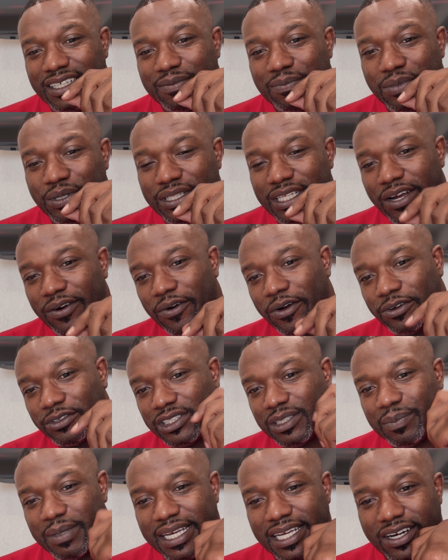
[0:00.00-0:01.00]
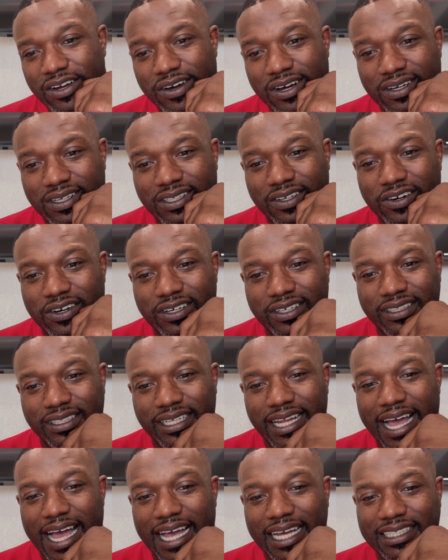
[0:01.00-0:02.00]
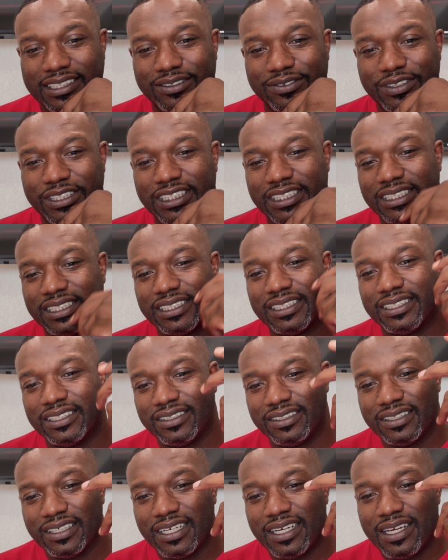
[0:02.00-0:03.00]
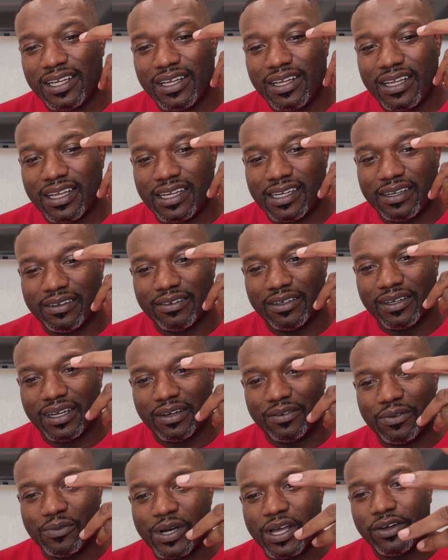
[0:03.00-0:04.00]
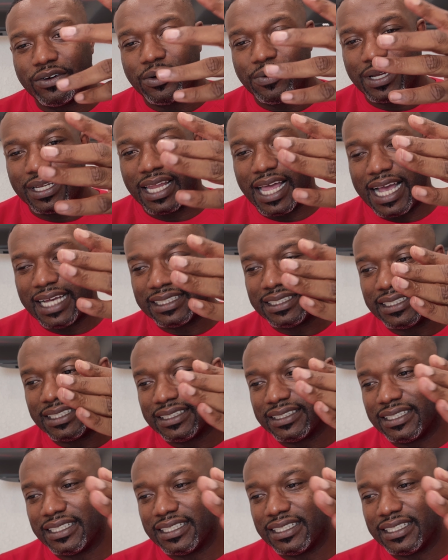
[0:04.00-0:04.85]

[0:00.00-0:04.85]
put their own spin on on last, which is eh, we all know what last is.